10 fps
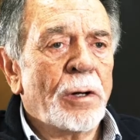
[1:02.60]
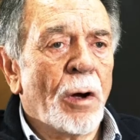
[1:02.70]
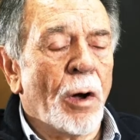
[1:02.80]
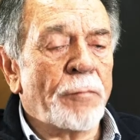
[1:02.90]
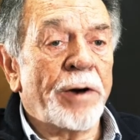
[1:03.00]

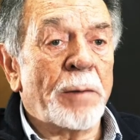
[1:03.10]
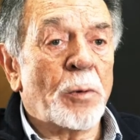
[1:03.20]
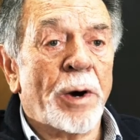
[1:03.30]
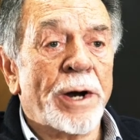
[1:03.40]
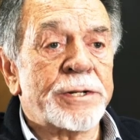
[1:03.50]
On
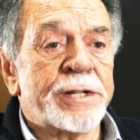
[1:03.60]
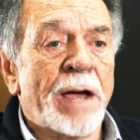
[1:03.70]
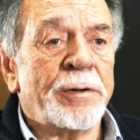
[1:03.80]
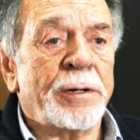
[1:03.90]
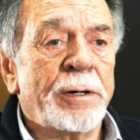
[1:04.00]
February
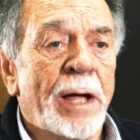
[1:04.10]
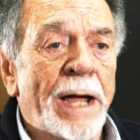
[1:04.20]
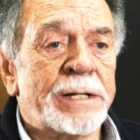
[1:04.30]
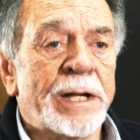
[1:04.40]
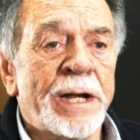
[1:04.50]
seventh,
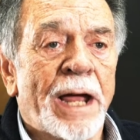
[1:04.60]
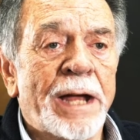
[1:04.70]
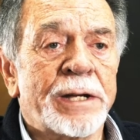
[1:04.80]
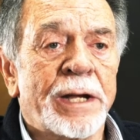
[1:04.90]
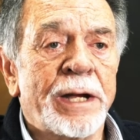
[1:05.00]
eighteen
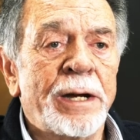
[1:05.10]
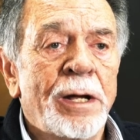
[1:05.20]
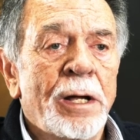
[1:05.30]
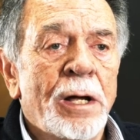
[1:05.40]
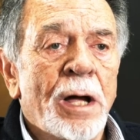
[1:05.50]
eighteen,
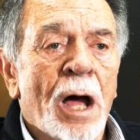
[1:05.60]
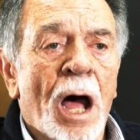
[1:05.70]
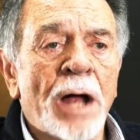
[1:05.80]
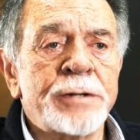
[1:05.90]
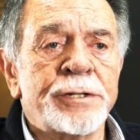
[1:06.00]

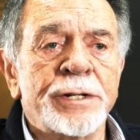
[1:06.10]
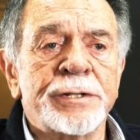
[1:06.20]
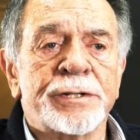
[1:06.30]
Hodgen's